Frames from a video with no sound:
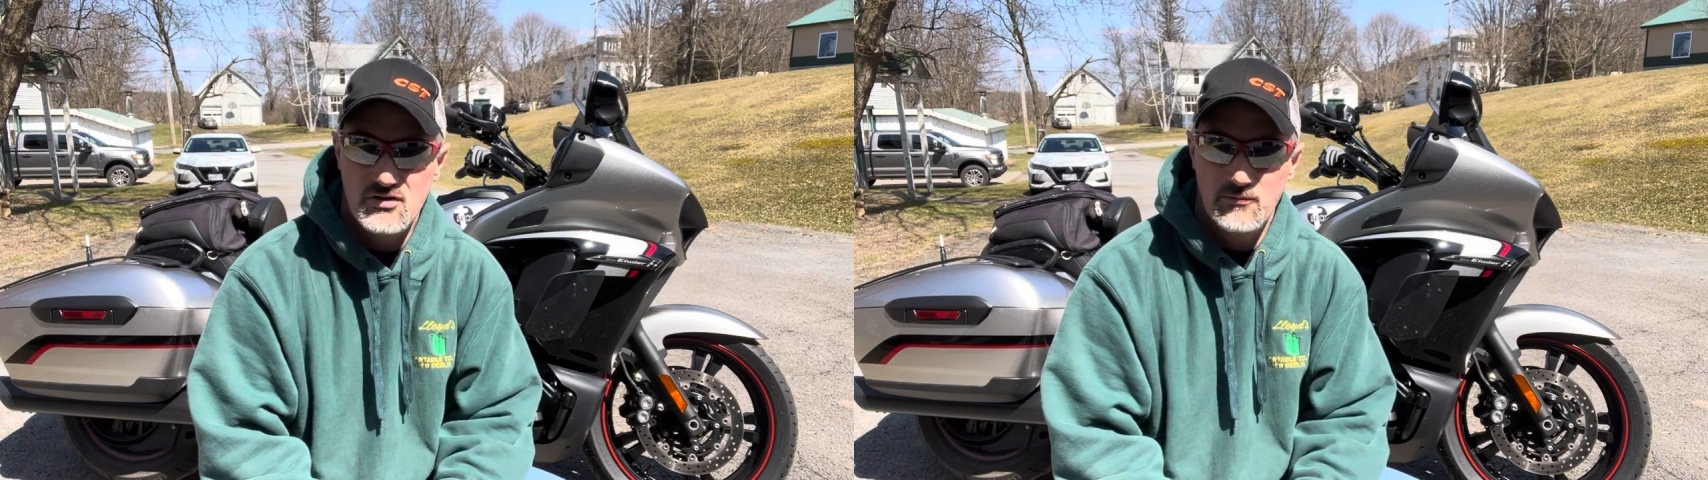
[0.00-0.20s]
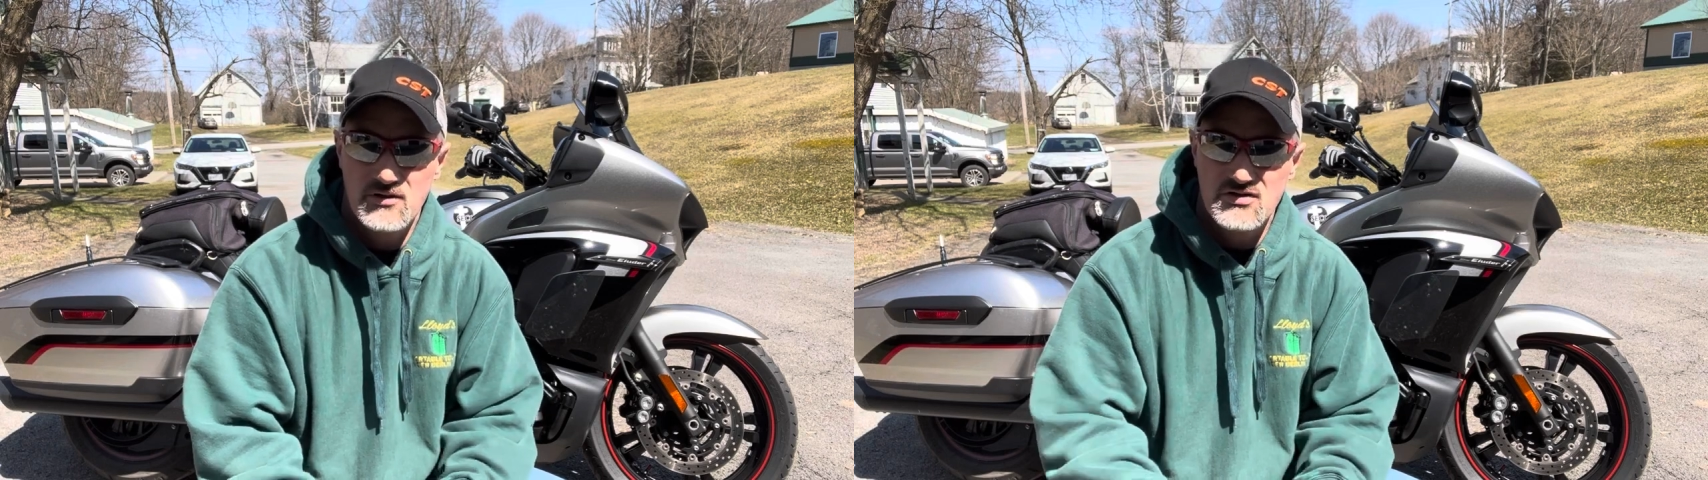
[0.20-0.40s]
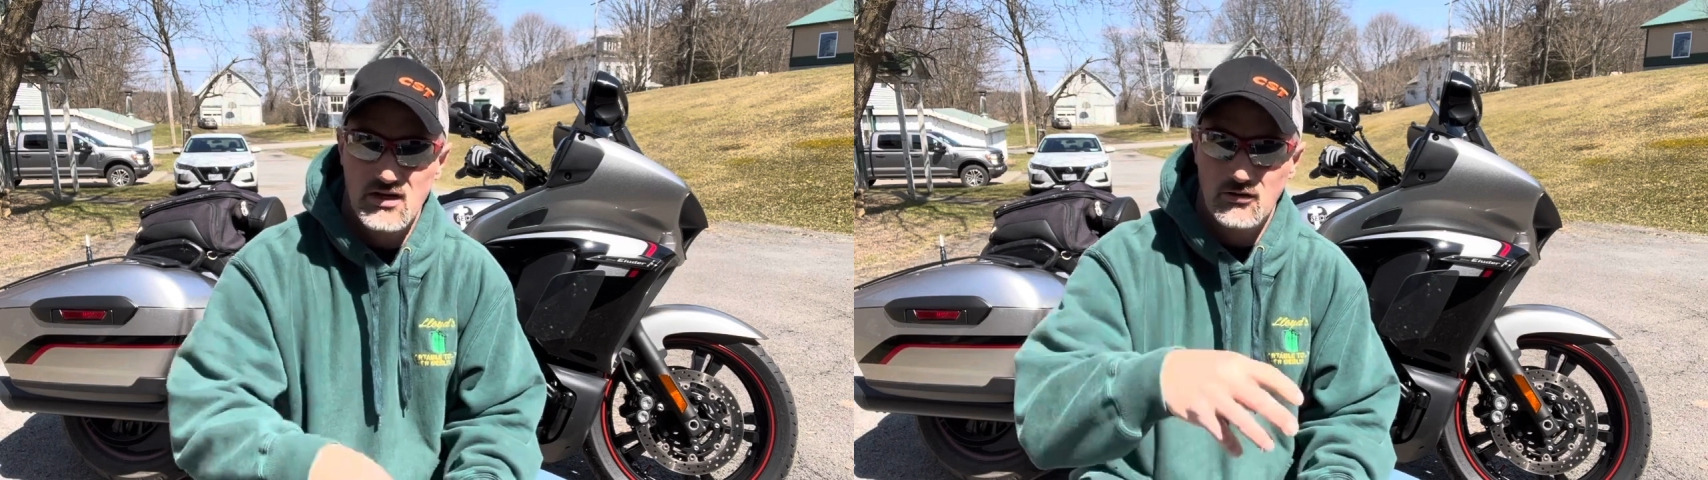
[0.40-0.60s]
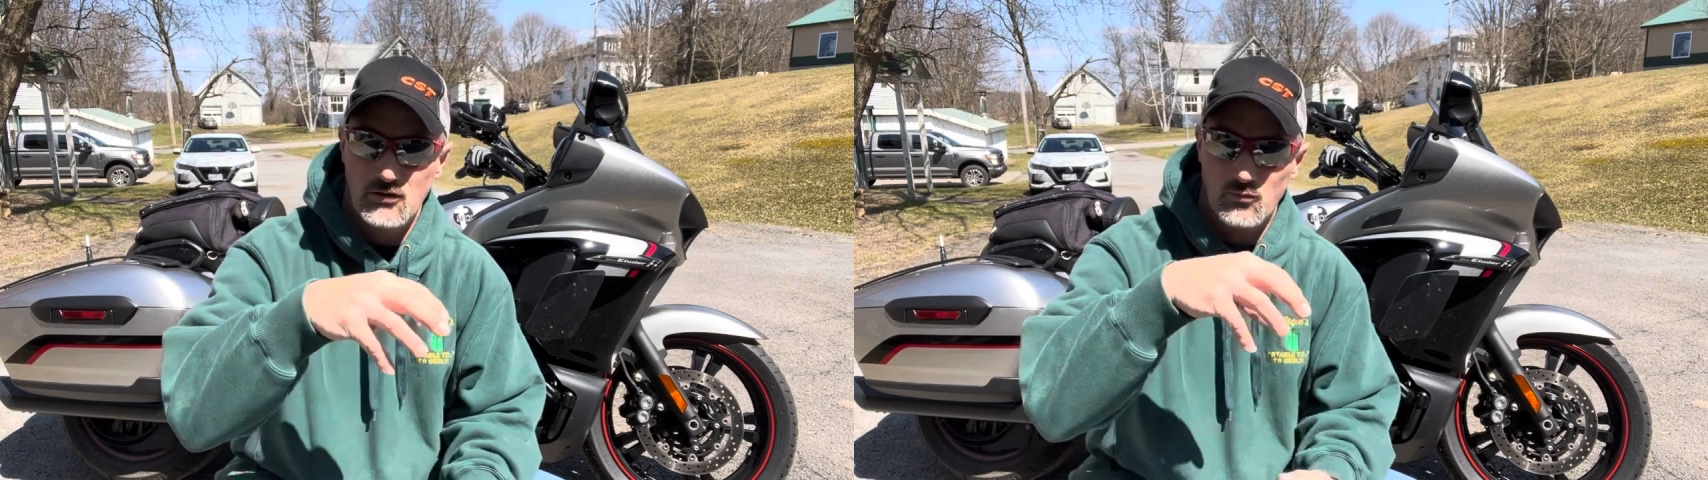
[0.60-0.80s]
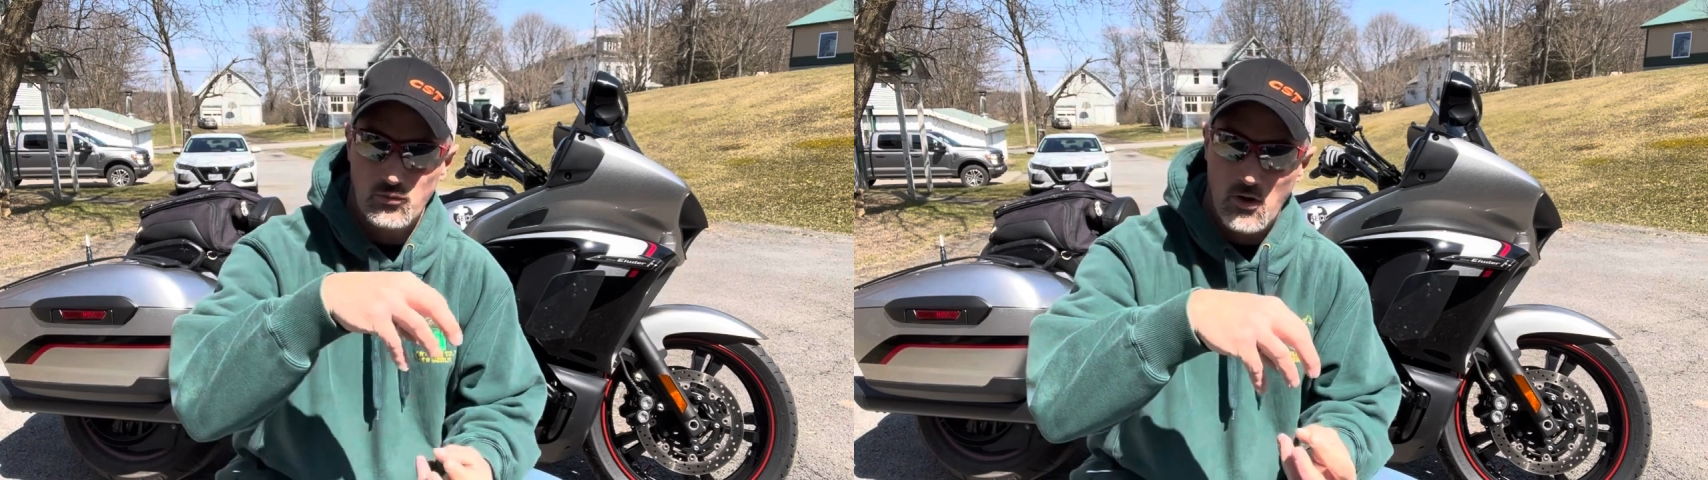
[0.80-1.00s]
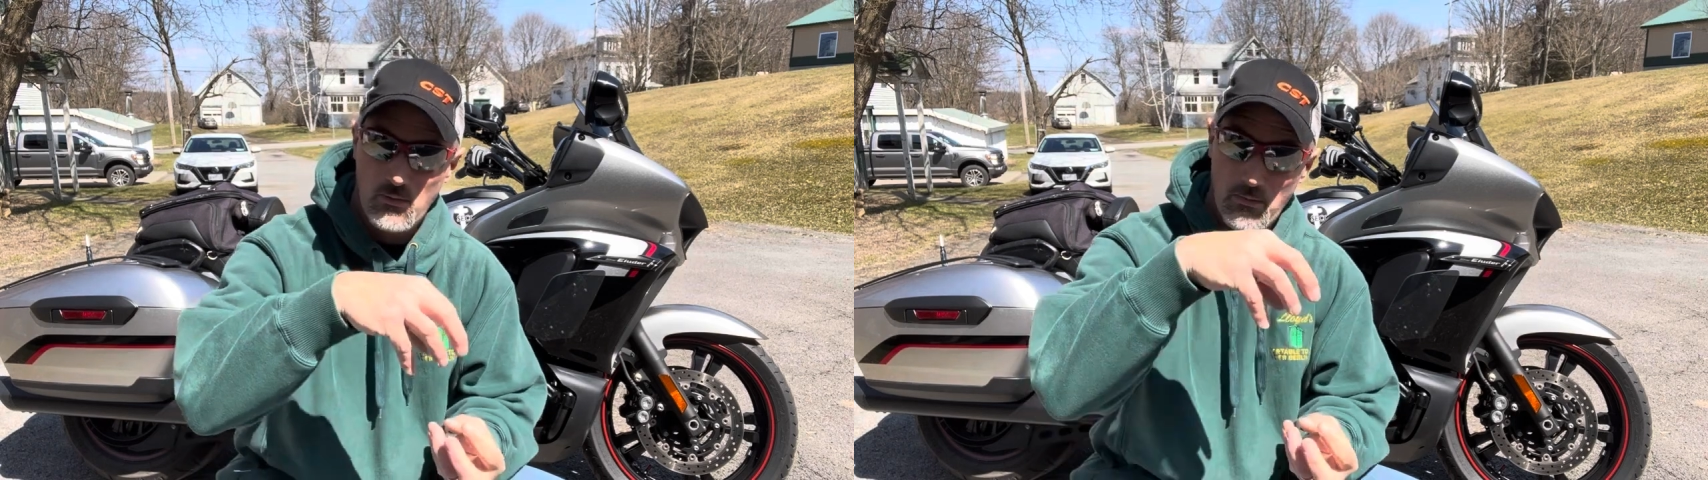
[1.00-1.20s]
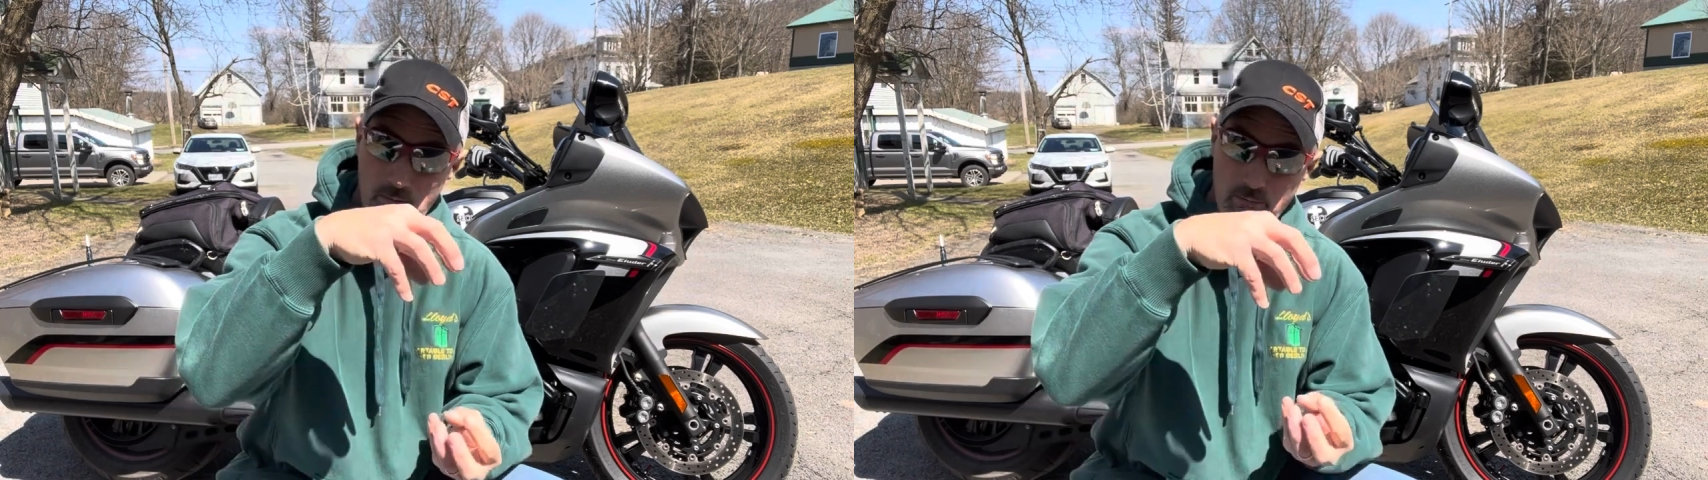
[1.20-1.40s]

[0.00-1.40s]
up inside like a rubber